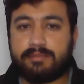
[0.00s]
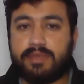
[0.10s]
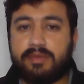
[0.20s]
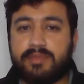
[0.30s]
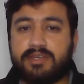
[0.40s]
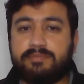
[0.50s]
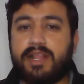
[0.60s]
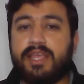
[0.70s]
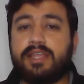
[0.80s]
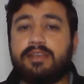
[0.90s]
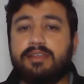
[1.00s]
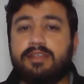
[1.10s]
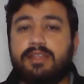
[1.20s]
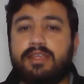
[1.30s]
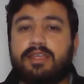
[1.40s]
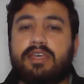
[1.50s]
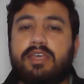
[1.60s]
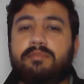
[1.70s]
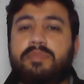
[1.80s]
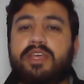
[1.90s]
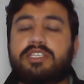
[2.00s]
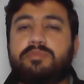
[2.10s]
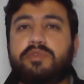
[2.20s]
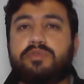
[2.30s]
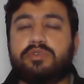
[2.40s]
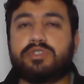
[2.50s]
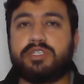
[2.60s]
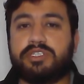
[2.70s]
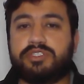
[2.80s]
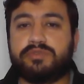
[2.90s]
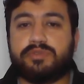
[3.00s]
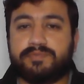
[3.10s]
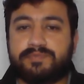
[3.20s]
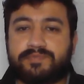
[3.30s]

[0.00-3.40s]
payment plan in place before the interview.